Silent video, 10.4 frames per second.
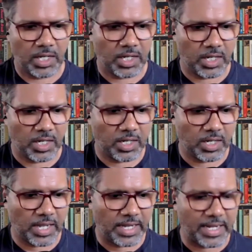
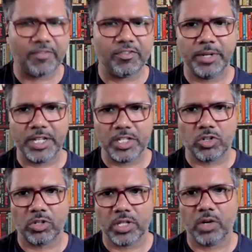uh, and everybody's
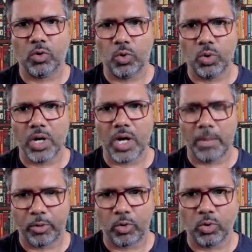got their own
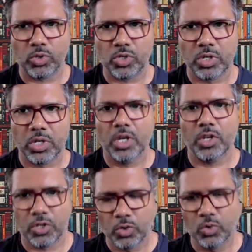approach.
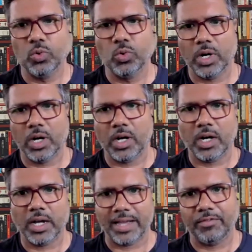You
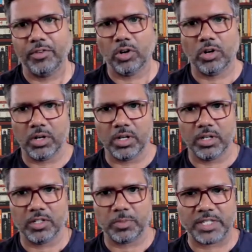uh, have your
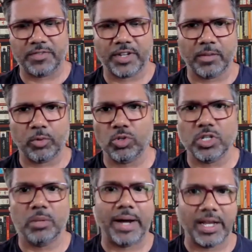uh, specific
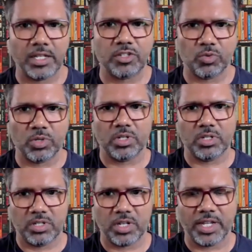approach and bias
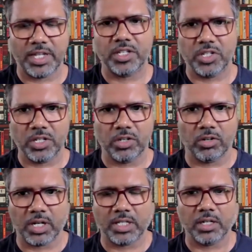towards AKG
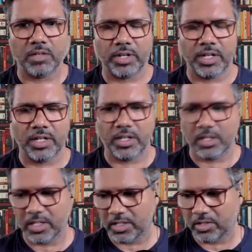or other,
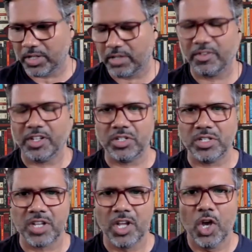uh, uh, you know,
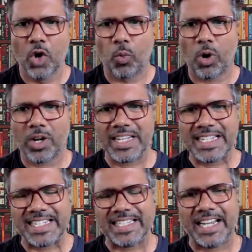interventions. What
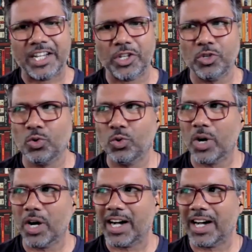is it that
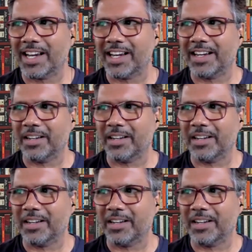you are,